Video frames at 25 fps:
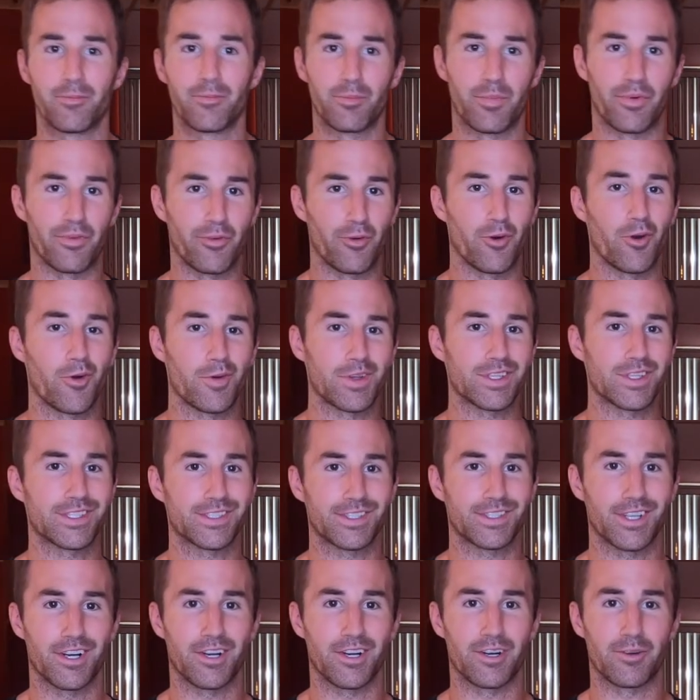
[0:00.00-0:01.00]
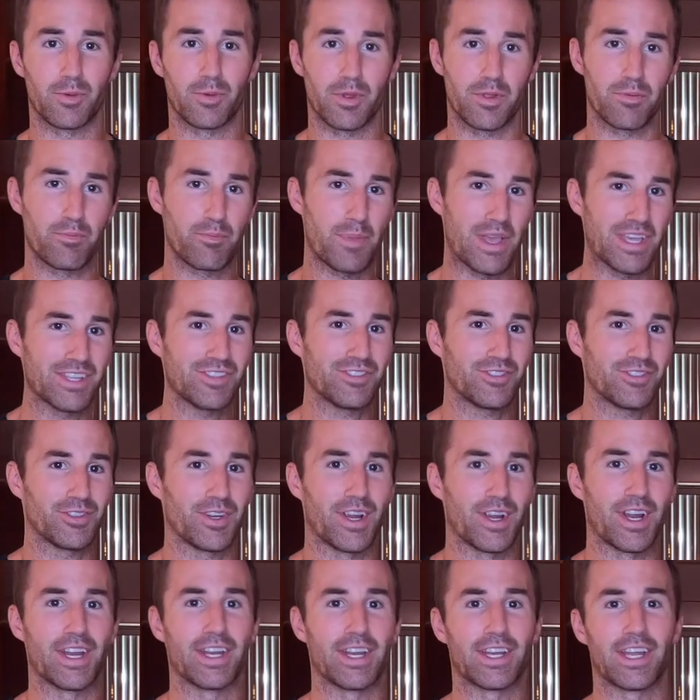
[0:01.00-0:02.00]
Before we start with base
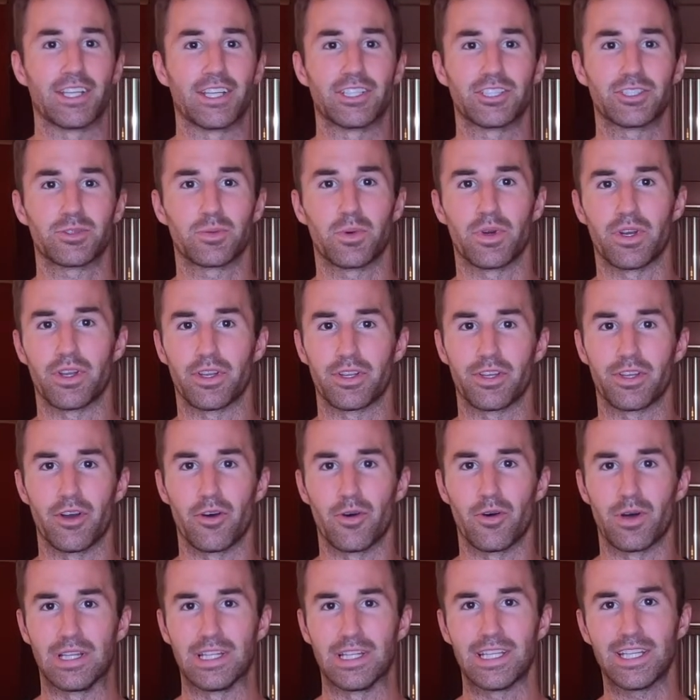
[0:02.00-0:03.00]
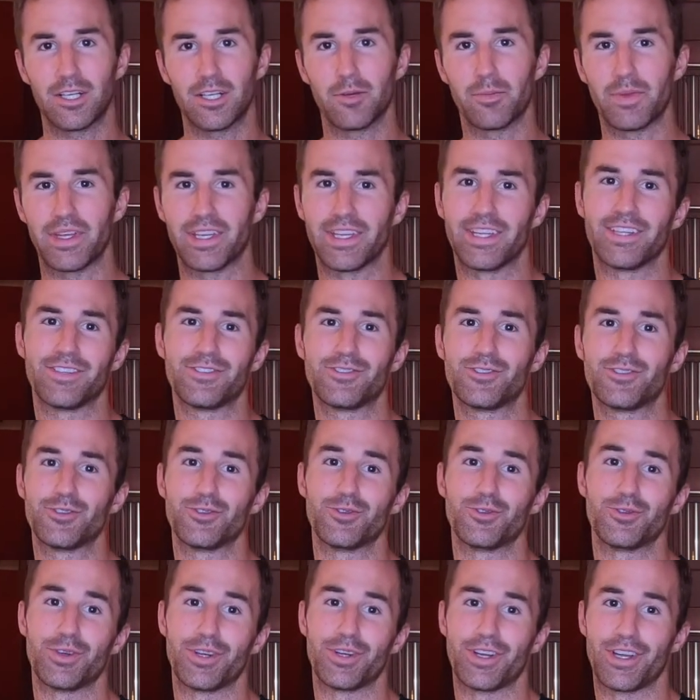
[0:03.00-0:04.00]
training, I just want to go a little bit
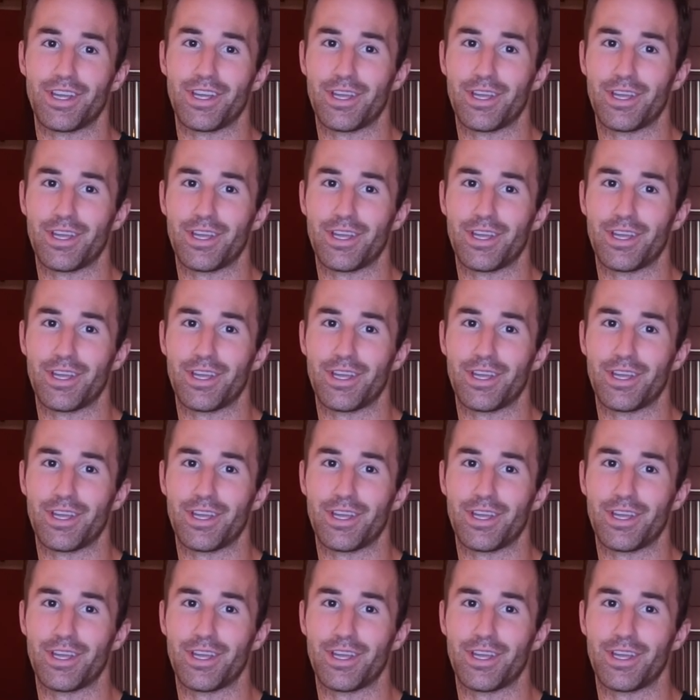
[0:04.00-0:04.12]
into